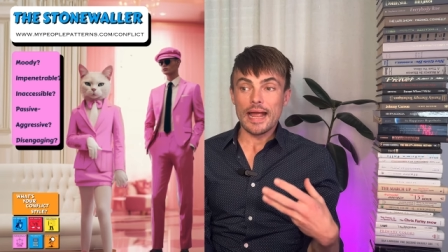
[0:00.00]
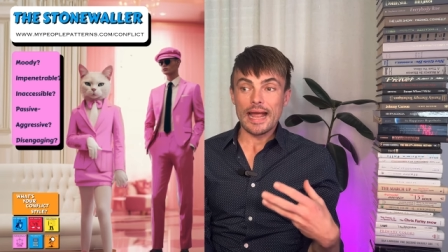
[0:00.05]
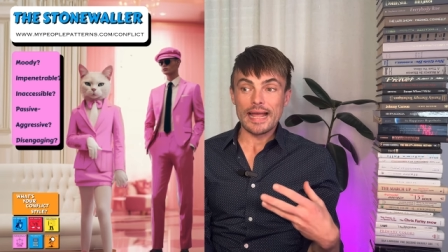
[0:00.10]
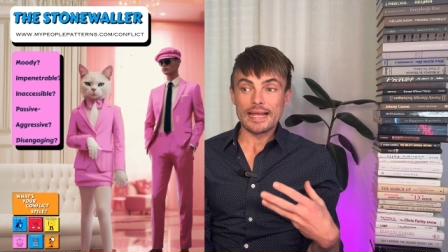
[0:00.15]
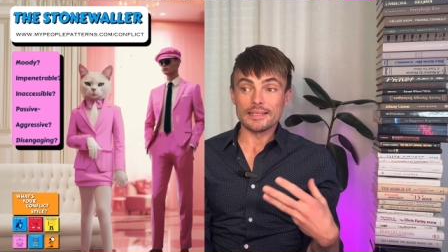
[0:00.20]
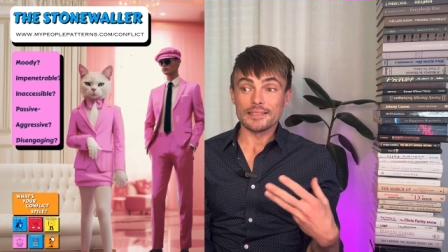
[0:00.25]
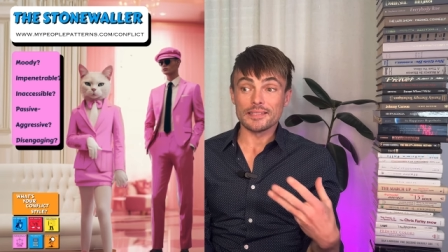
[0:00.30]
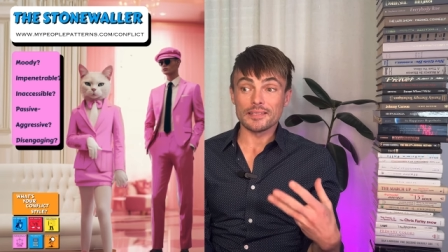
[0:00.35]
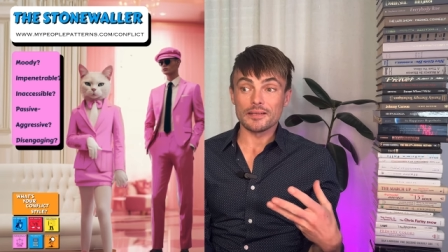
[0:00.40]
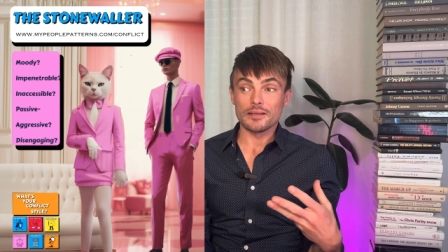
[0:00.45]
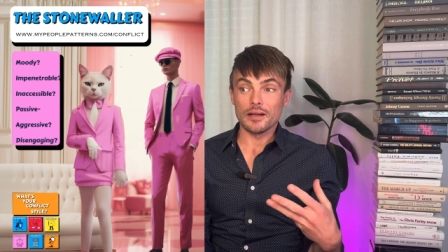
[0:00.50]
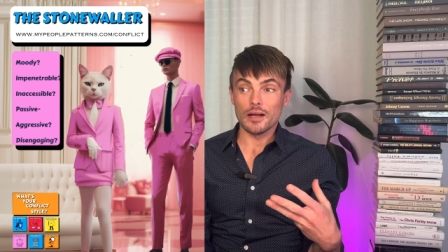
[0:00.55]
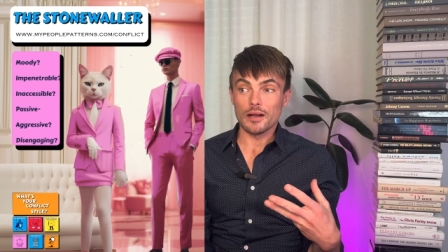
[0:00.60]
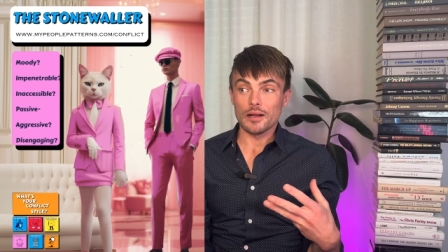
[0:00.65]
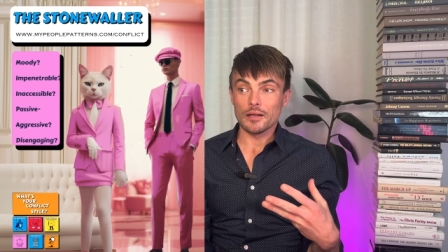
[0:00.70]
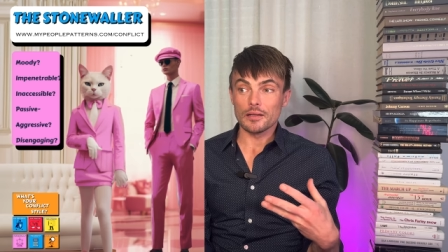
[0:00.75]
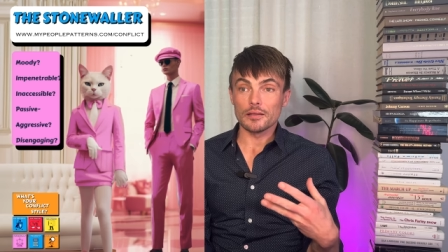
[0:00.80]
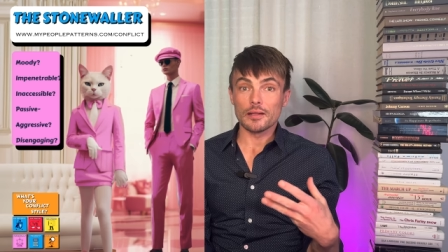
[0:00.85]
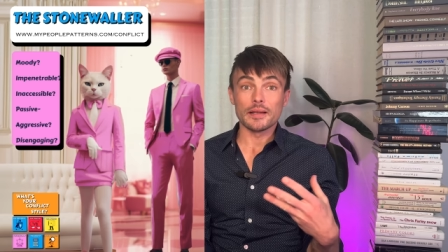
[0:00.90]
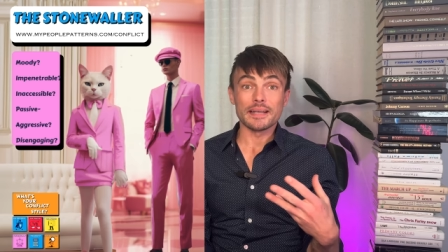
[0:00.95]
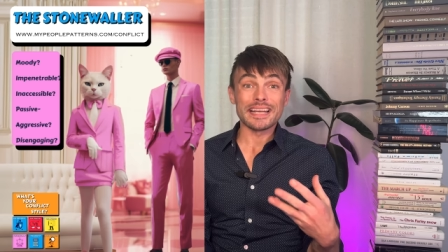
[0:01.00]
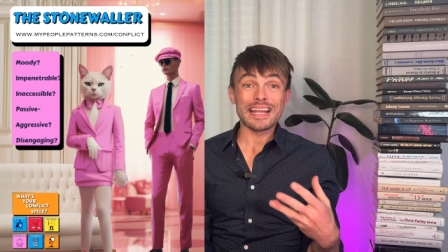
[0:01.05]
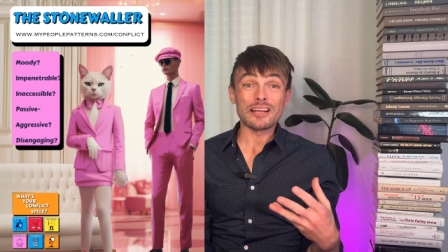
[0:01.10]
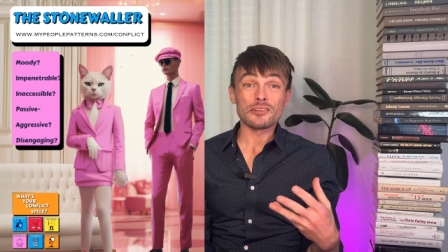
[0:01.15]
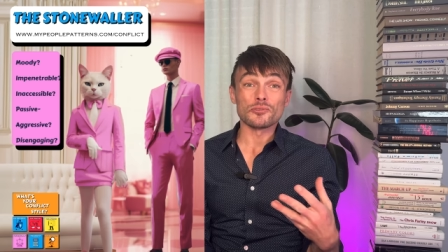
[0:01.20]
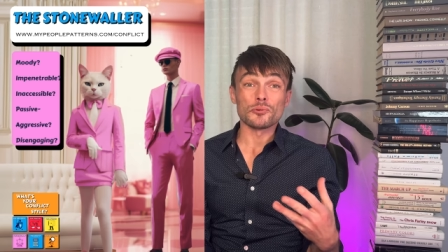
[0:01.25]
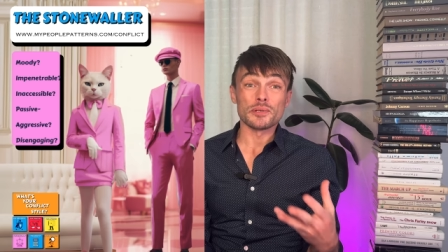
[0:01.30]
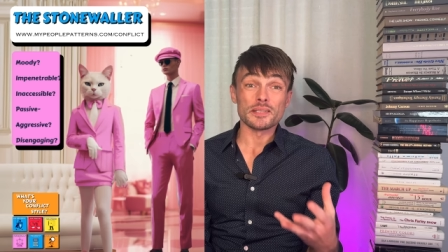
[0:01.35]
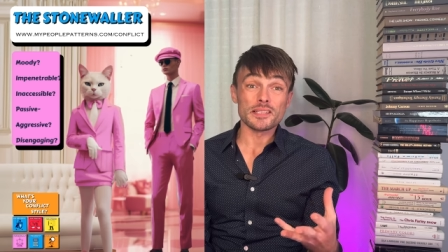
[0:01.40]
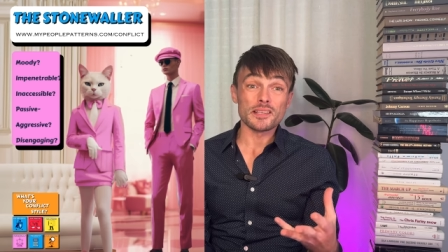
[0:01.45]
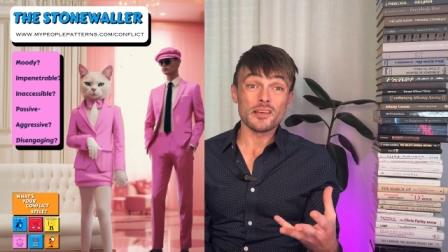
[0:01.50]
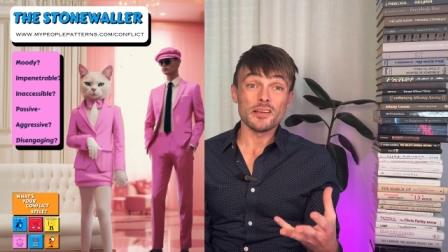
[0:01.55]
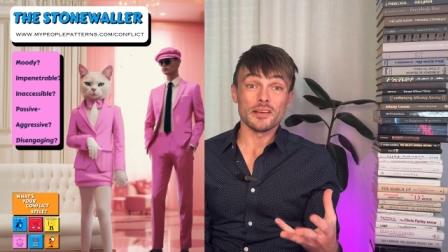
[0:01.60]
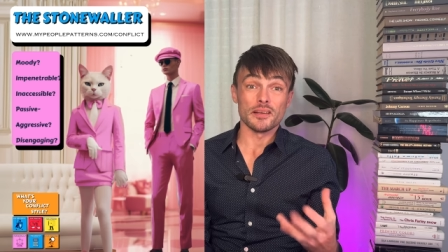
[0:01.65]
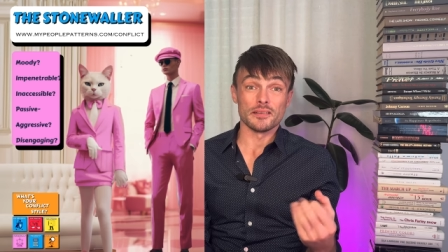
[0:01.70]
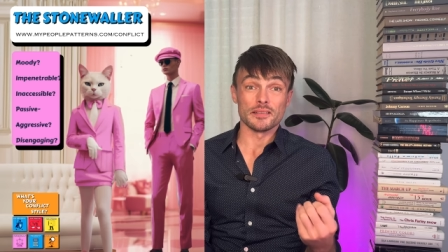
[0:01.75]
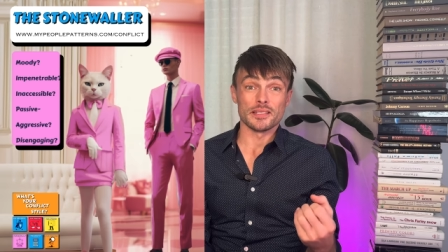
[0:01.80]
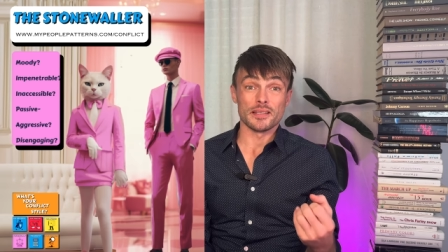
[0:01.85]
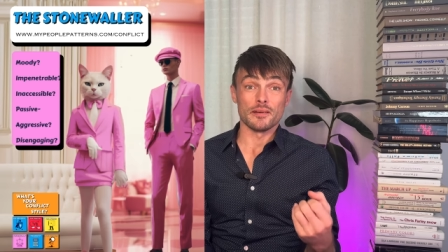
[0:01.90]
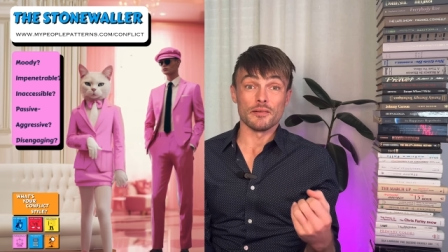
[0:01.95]
and uh, learning how to assert
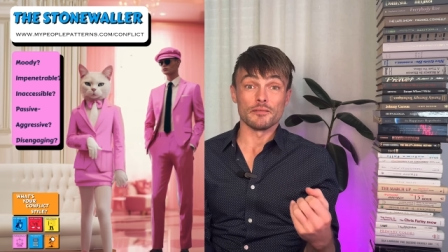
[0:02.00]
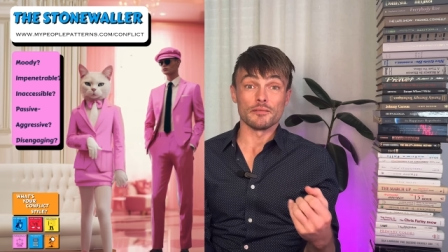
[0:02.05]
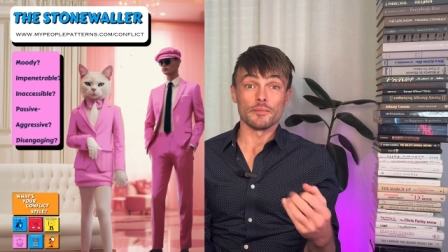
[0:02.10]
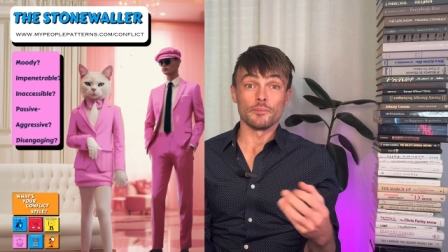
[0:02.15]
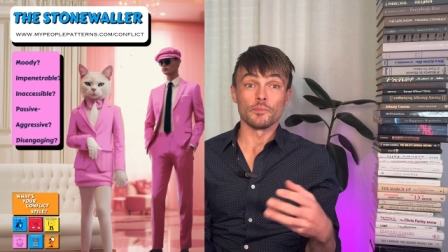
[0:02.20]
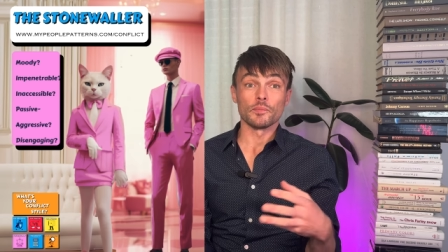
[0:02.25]
yourself.